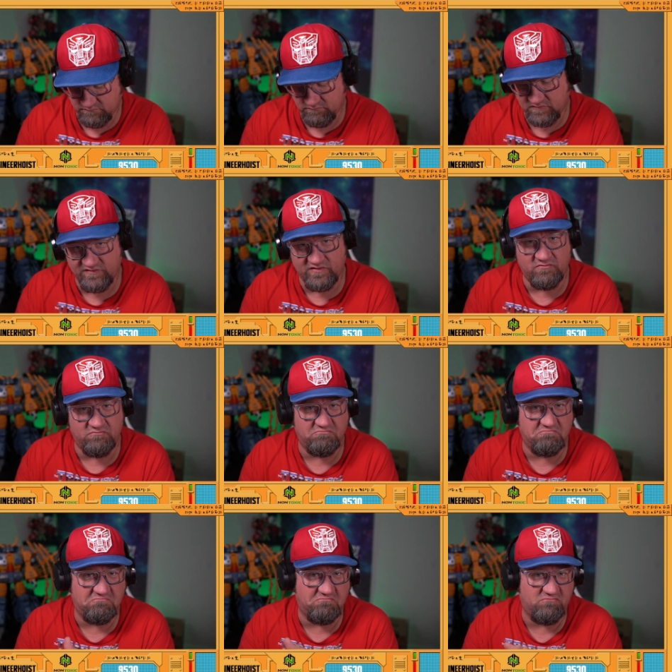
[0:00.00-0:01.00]
Is it
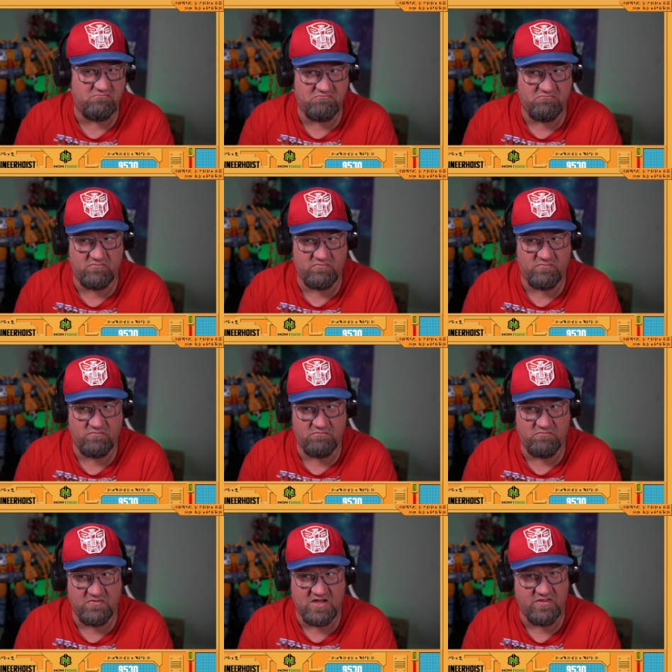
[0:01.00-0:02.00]

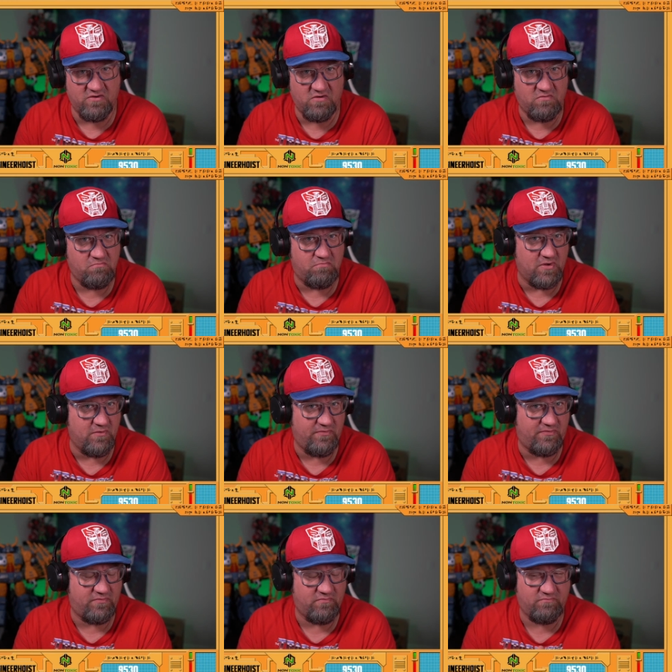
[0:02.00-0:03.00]
neither?
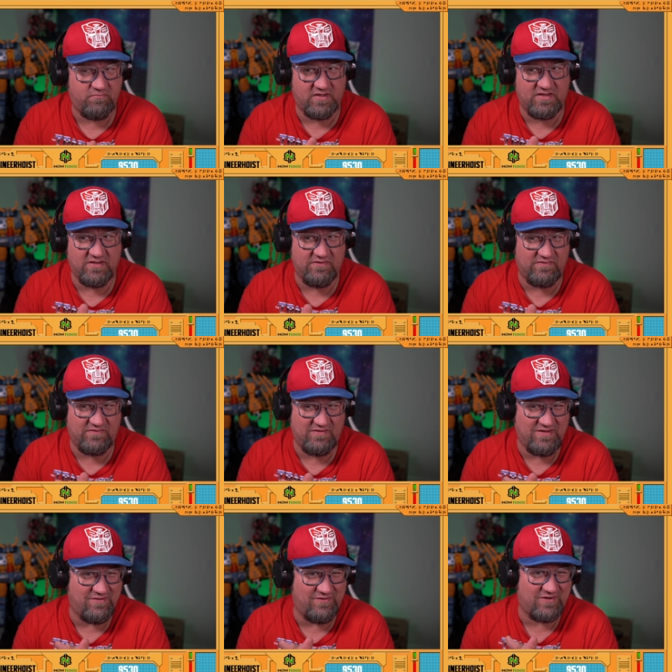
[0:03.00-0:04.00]
Both? Because,
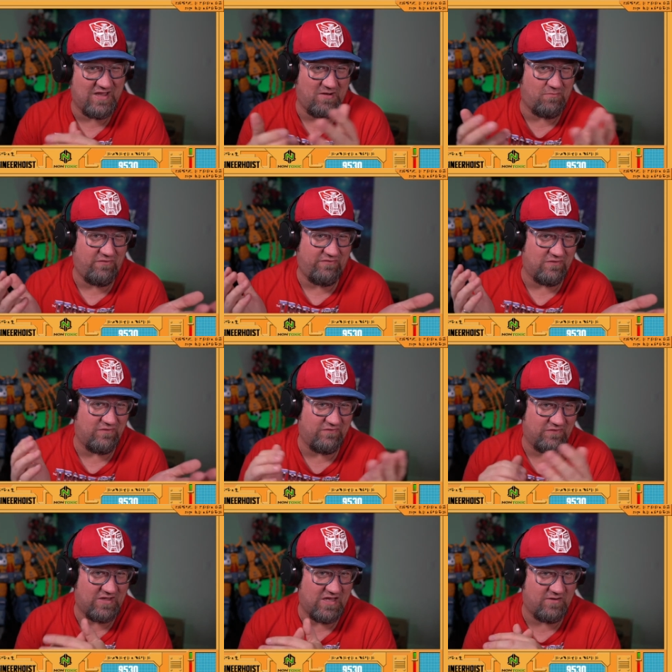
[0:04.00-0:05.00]
you know, they're kind of mercenaries. They're
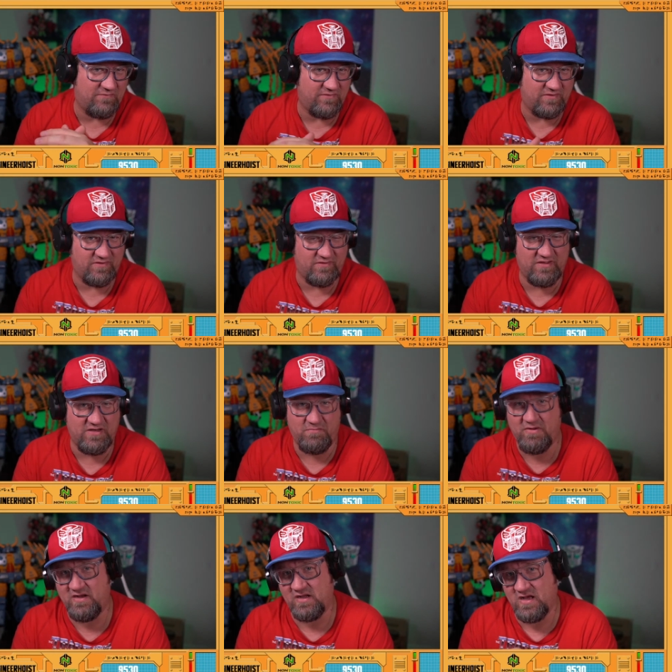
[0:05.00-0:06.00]
kind of
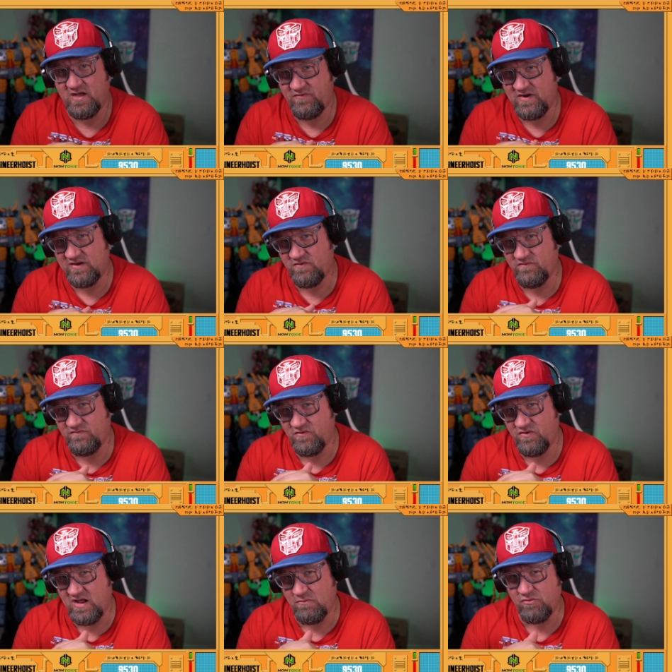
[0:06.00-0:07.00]
independent contractors. They're
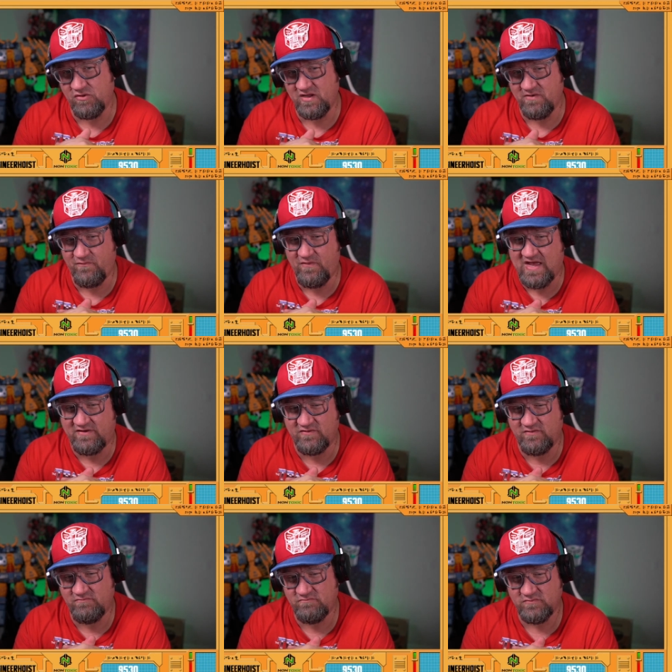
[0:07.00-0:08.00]
not really a
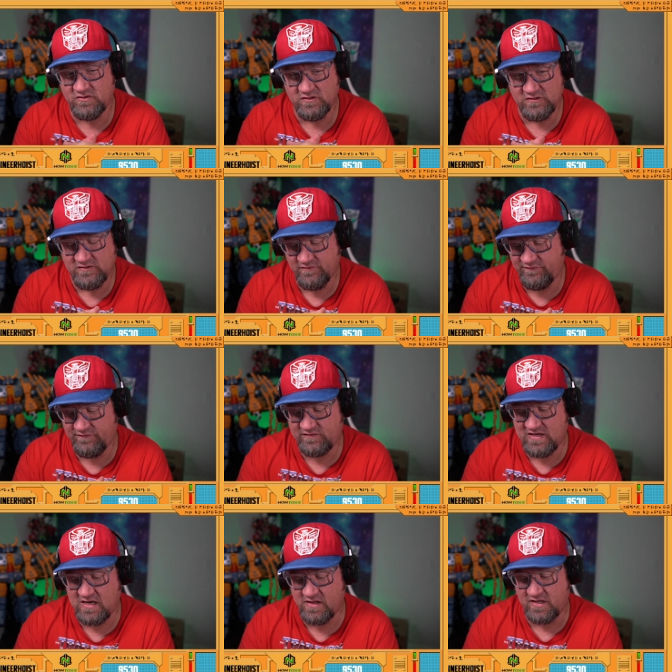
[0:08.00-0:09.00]
faction. It's just
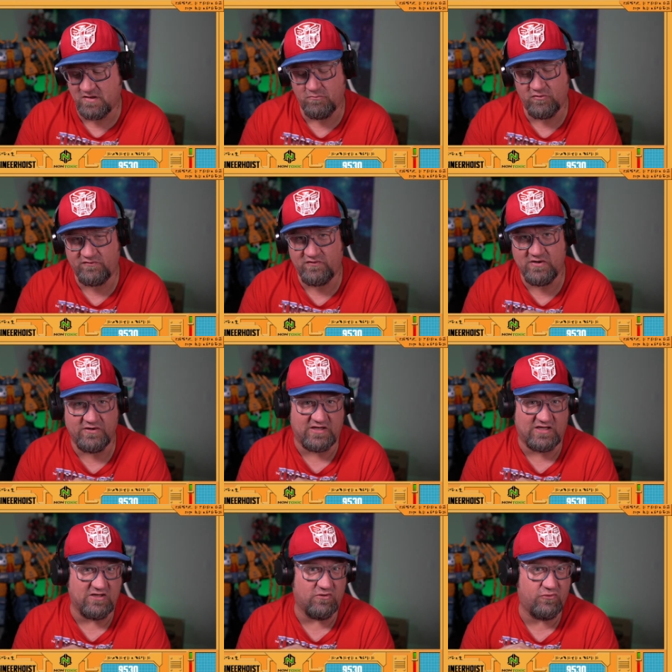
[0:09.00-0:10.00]
kind of like a mercenary
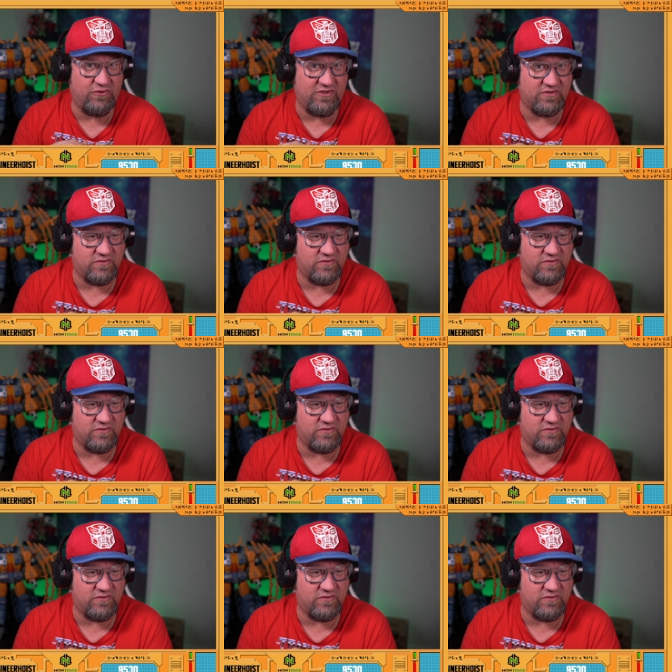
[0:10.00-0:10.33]
guild.